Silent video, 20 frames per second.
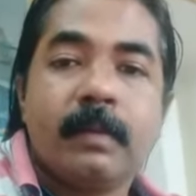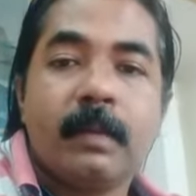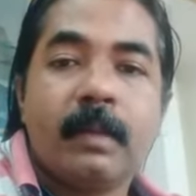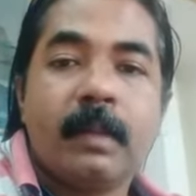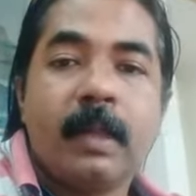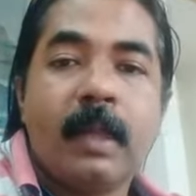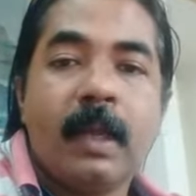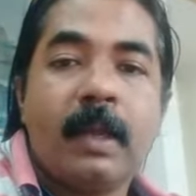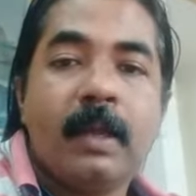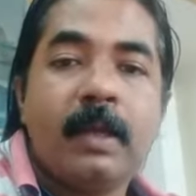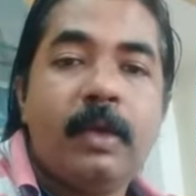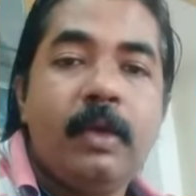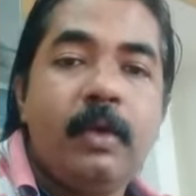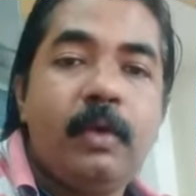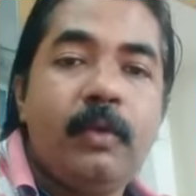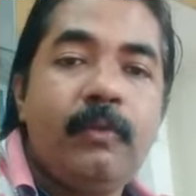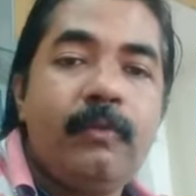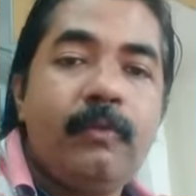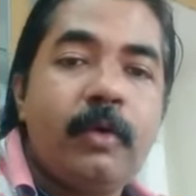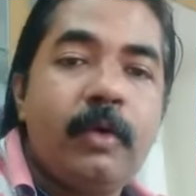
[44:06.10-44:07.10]
Thank
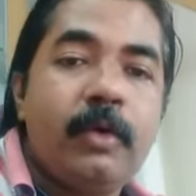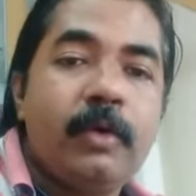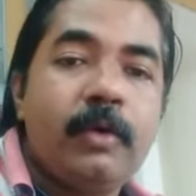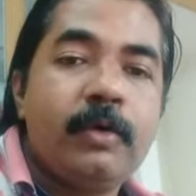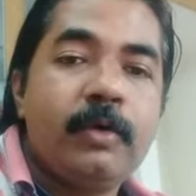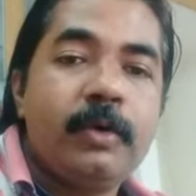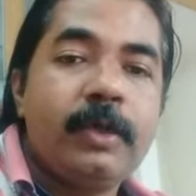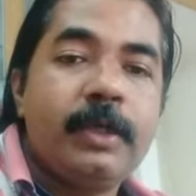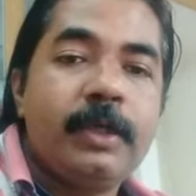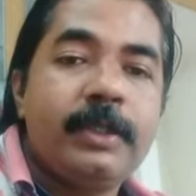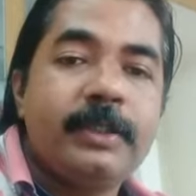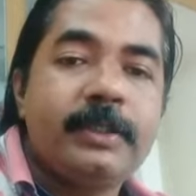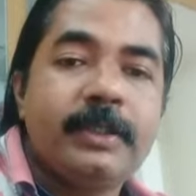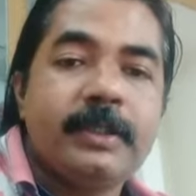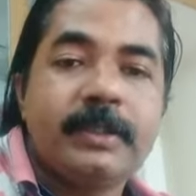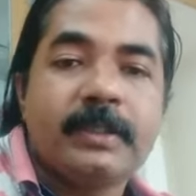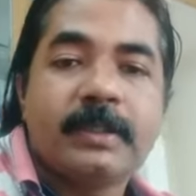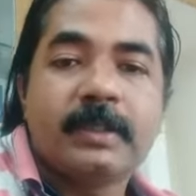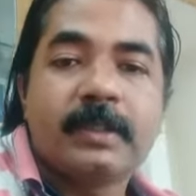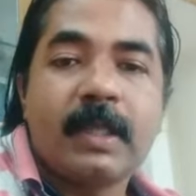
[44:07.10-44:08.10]
you for your
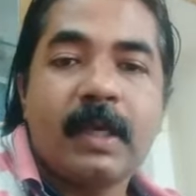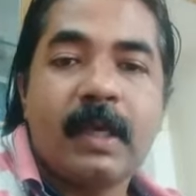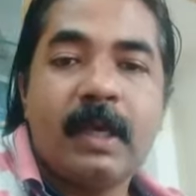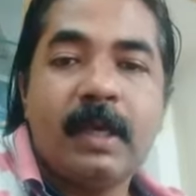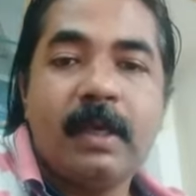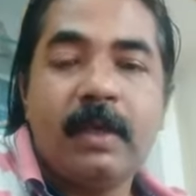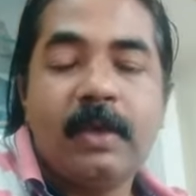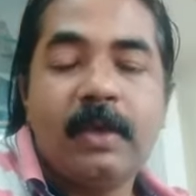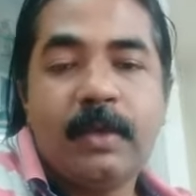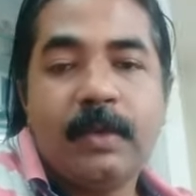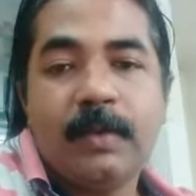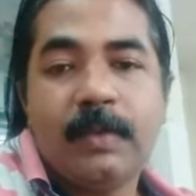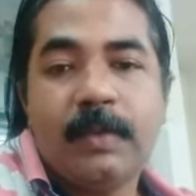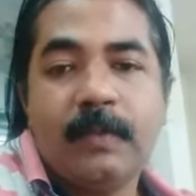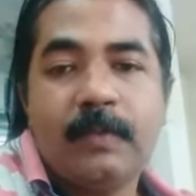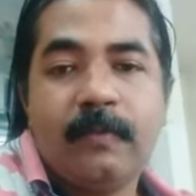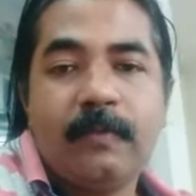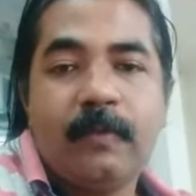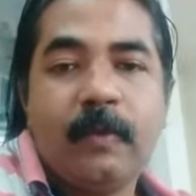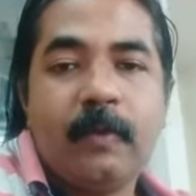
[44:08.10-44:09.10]
teachings. Thank you
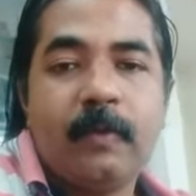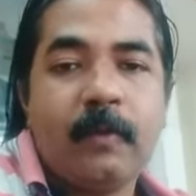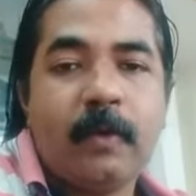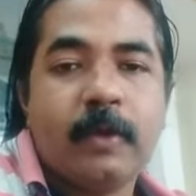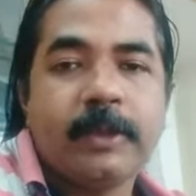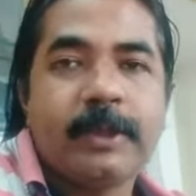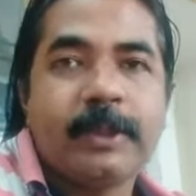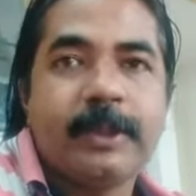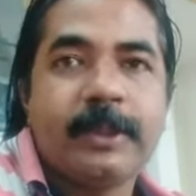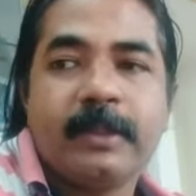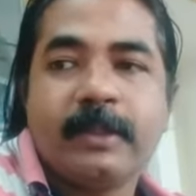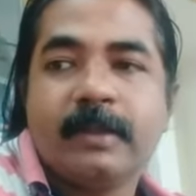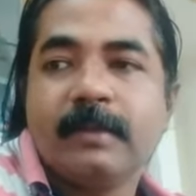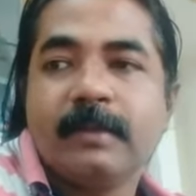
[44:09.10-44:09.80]
for watching.